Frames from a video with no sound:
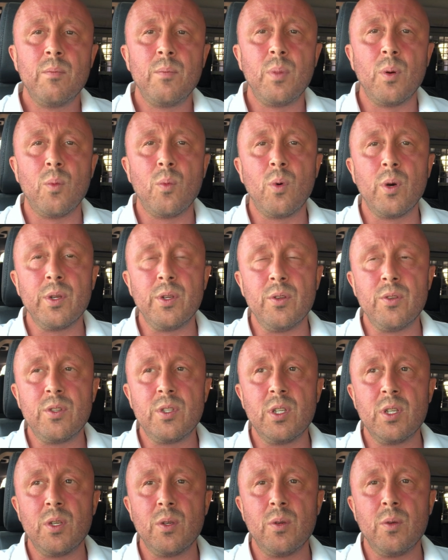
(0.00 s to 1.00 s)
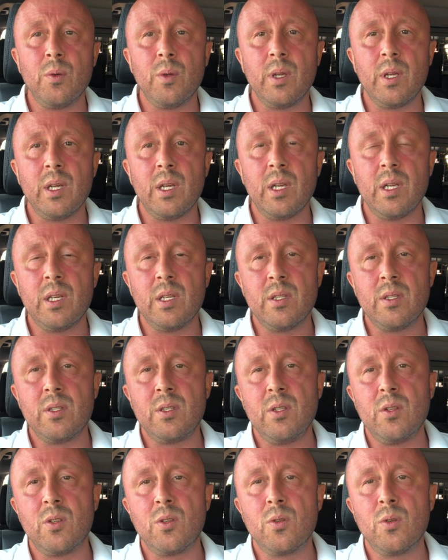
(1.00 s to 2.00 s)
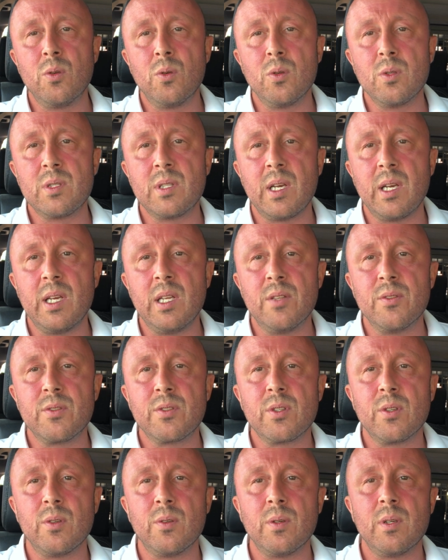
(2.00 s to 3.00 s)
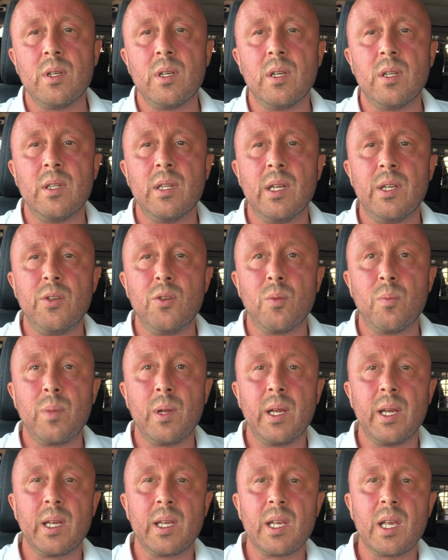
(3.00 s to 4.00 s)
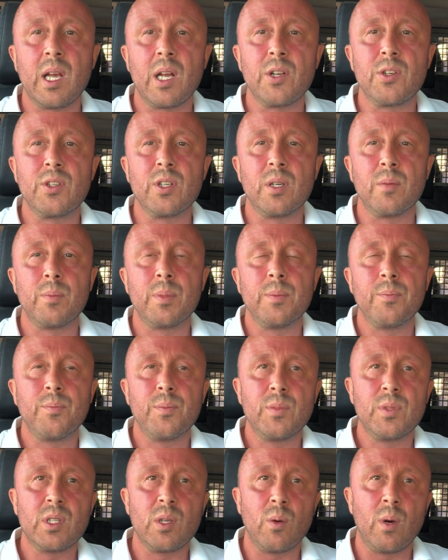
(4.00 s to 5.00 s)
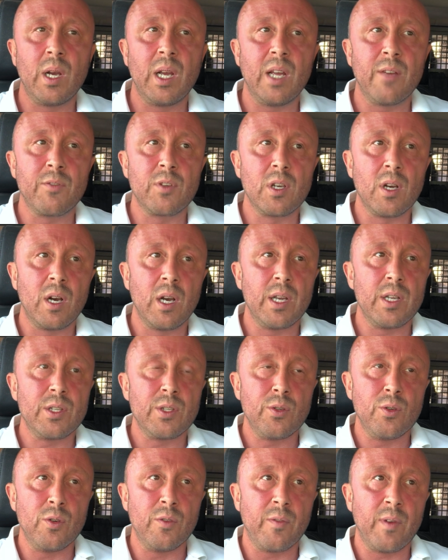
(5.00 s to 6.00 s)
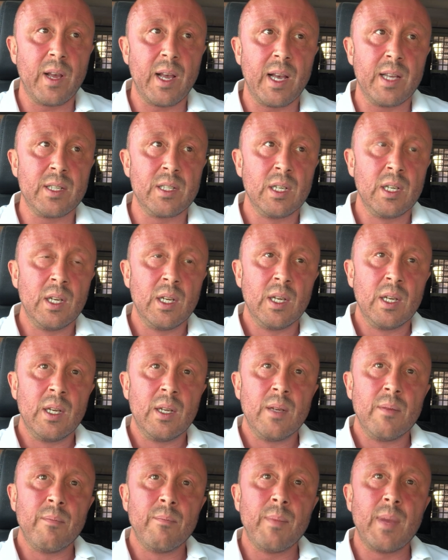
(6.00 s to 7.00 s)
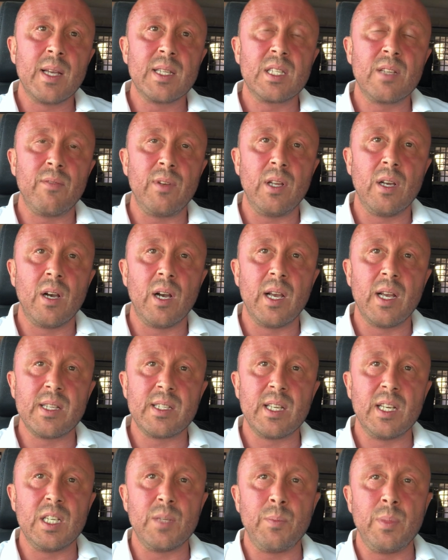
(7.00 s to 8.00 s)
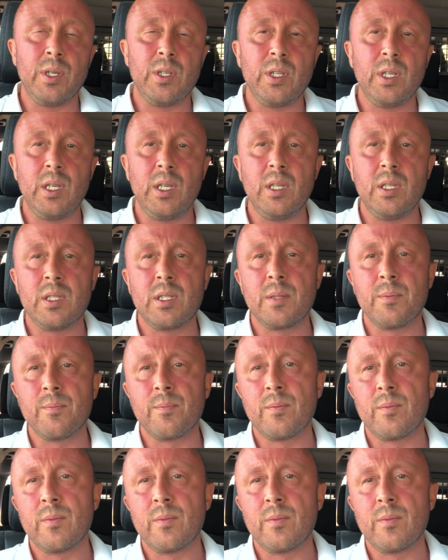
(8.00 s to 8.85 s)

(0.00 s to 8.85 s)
but what you do is you cause that insult and then you're playing catch up. So I have guys who have had massively high SHBGs,